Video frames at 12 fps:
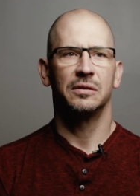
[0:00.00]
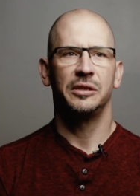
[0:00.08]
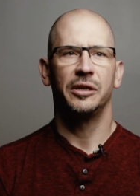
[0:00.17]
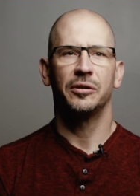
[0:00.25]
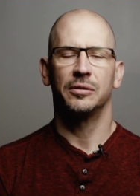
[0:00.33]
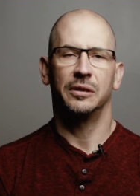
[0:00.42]

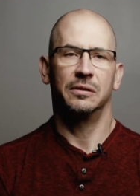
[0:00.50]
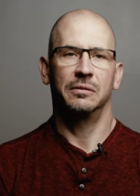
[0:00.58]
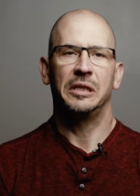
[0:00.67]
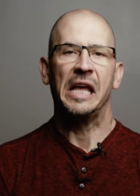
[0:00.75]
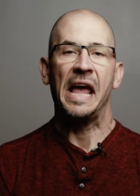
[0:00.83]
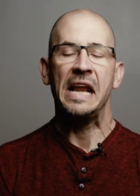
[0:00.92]
year,
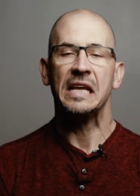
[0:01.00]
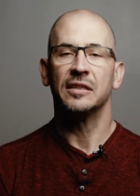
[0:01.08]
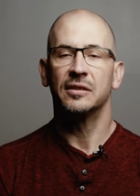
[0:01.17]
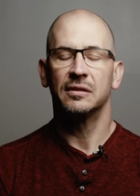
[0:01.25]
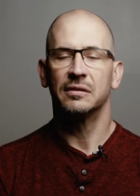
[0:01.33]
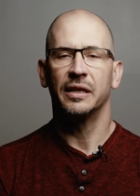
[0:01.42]
in the
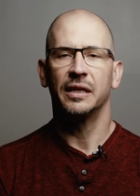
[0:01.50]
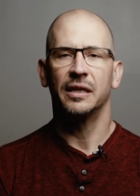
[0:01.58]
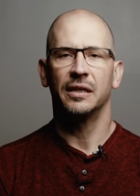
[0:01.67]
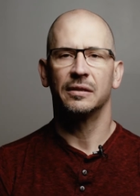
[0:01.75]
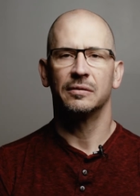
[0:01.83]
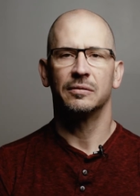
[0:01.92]
80s
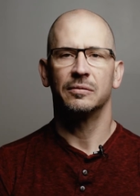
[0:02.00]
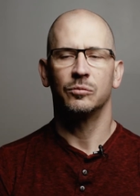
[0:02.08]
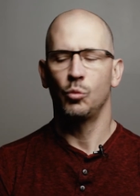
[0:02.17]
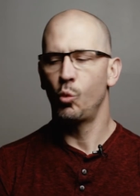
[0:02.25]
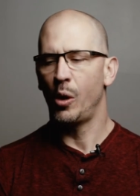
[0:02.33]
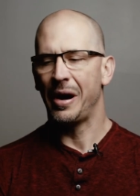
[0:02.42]
thinking
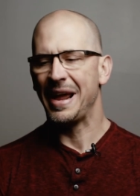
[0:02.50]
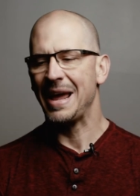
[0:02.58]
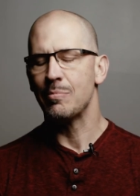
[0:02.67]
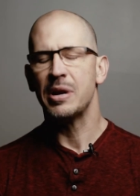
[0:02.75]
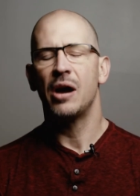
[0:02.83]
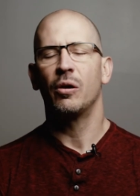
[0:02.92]
where I
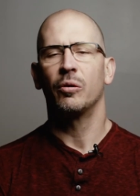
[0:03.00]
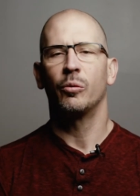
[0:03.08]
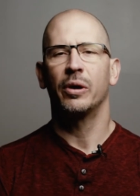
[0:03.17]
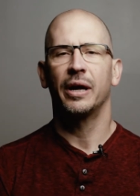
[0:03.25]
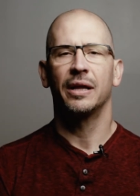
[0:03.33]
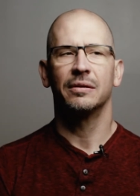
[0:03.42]
am now and
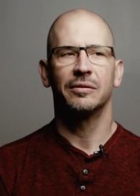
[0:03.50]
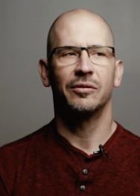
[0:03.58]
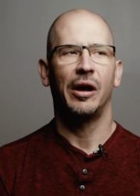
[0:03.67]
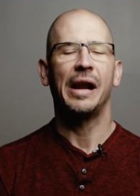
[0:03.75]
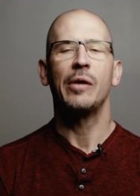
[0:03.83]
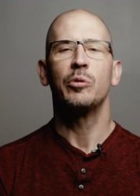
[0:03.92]
where I
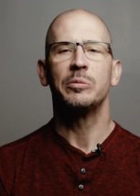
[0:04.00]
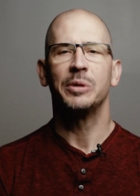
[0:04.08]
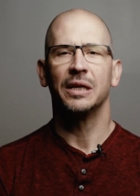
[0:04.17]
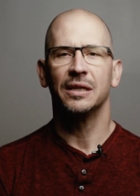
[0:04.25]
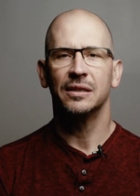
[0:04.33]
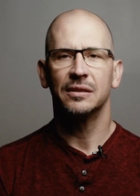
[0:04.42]
thought I would
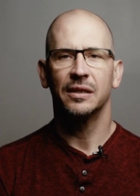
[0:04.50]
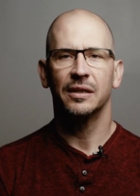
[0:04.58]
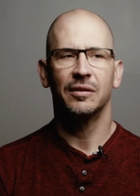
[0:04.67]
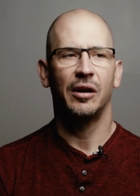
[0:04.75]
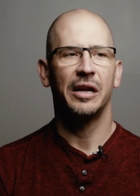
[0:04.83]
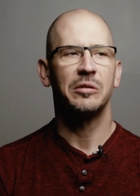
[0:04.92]
be. I
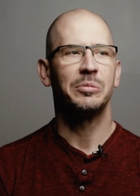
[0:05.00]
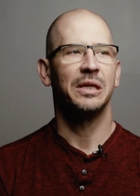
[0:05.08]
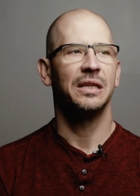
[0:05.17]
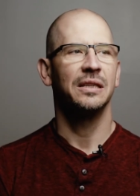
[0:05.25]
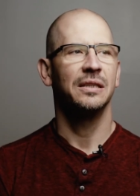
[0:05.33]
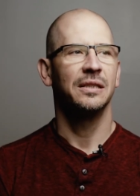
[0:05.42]
thought I'd
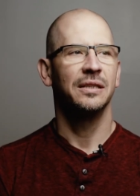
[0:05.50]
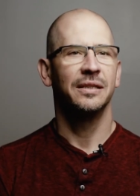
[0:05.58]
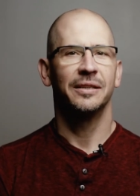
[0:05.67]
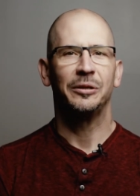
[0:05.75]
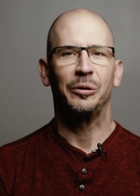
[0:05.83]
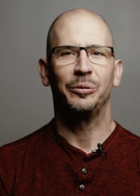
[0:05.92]
be,
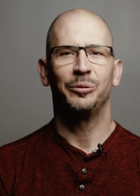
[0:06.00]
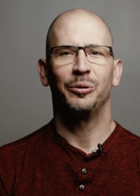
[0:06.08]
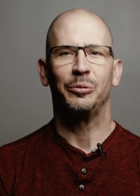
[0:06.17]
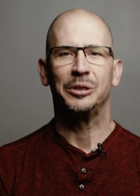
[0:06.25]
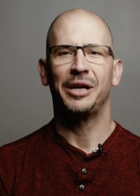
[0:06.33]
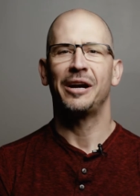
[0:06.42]
you know,
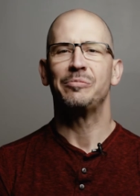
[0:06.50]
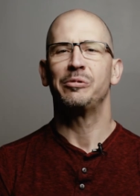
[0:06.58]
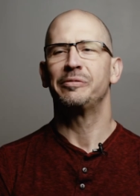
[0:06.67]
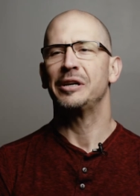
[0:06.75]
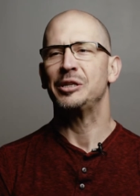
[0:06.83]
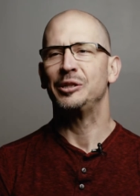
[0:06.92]
a retired
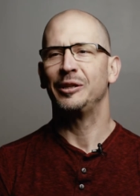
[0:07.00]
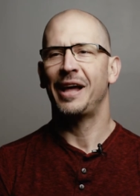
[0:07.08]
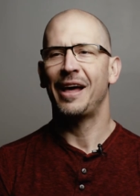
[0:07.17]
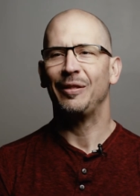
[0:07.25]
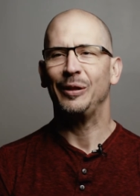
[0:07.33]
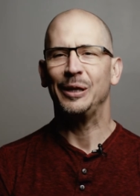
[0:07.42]
professional
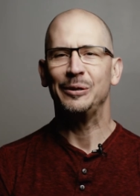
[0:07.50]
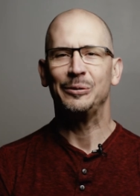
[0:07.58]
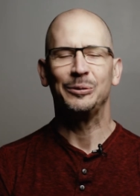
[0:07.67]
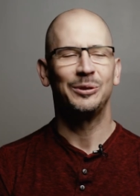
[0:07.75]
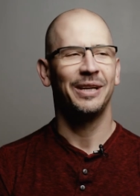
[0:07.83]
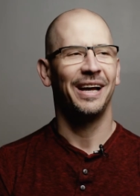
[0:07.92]
athlete
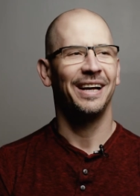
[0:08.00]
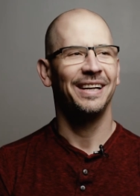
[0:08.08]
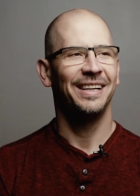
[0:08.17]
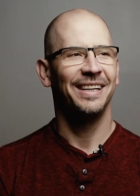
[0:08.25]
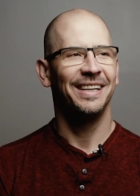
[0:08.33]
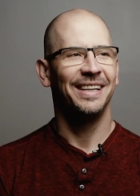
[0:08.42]
who's uh,
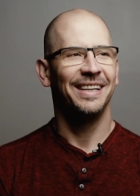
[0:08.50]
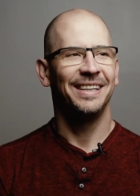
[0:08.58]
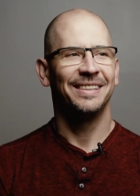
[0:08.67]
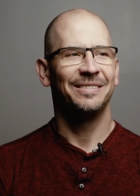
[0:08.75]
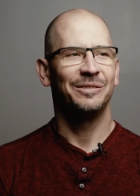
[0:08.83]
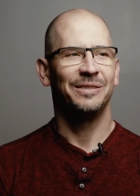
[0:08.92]

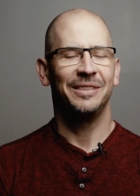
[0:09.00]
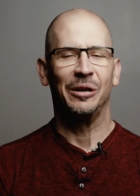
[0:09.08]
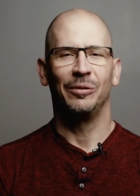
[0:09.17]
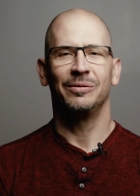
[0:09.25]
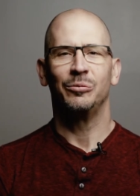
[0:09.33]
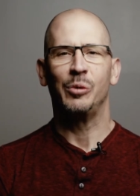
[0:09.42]
you
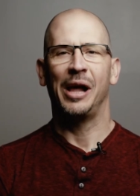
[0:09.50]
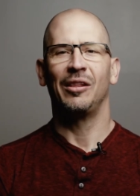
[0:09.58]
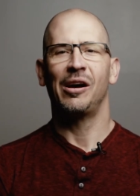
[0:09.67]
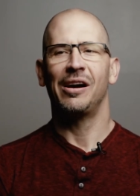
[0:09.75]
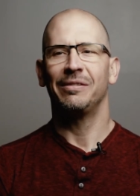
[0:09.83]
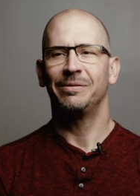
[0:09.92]
know,
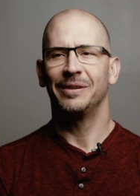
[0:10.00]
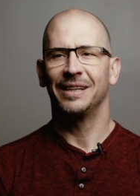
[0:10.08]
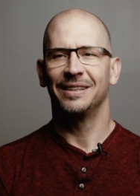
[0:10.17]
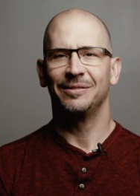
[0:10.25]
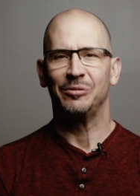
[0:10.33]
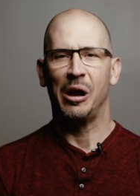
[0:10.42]
well off,
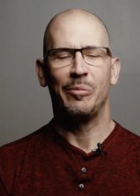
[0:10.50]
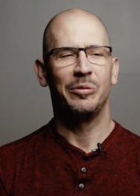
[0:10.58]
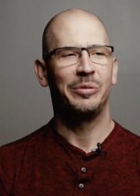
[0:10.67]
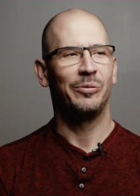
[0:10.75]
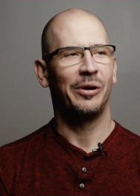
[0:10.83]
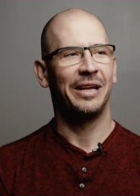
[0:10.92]
and Robin
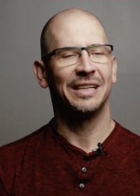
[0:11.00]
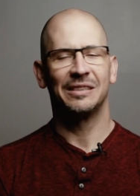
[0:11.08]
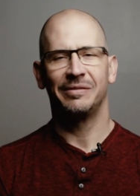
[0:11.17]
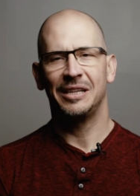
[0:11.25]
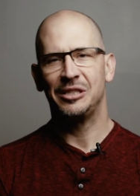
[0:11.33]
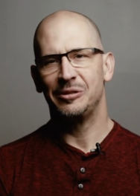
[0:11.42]
would be working as
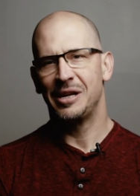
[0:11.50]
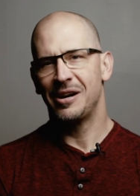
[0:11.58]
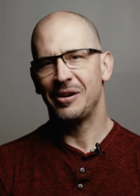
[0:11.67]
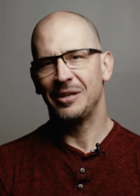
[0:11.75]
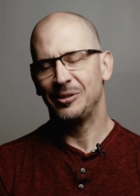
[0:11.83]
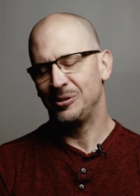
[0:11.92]
a
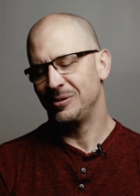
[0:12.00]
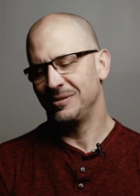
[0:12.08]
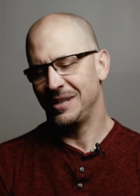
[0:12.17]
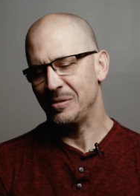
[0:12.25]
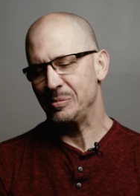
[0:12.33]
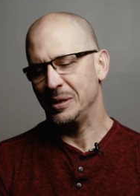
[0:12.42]
veterinarian, so
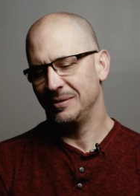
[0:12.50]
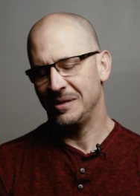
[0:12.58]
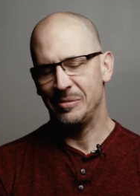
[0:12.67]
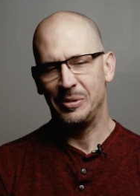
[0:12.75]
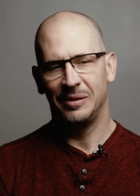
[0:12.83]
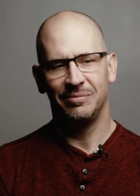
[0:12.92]
that would be
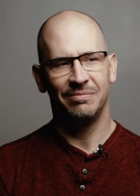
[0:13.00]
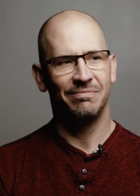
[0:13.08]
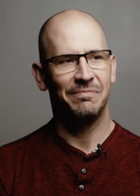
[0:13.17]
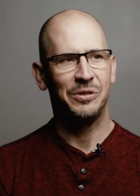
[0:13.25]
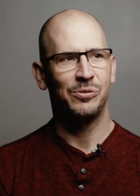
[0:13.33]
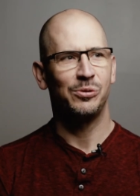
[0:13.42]
that'd be
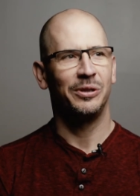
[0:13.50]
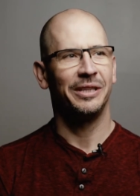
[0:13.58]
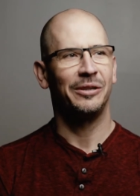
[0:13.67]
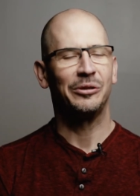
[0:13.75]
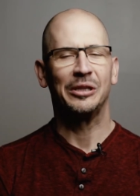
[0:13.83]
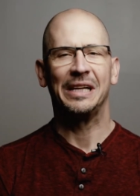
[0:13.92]
cool,
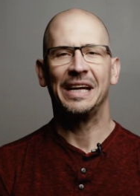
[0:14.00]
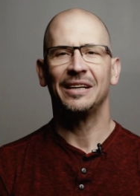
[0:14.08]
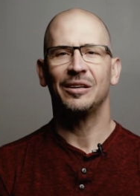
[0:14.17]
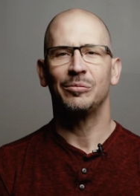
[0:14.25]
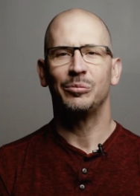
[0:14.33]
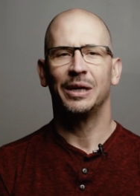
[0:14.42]
you know, good
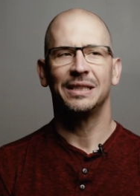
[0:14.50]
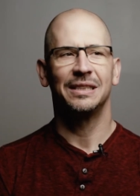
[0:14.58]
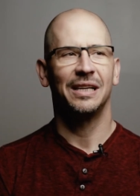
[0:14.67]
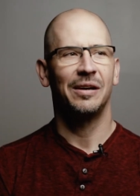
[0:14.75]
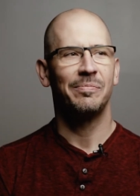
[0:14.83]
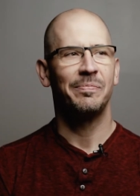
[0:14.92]
income.
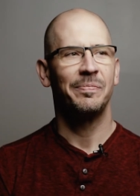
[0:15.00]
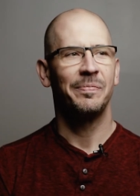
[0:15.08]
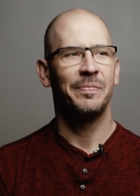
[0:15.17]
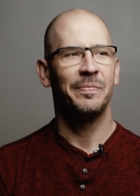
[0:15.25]
But um,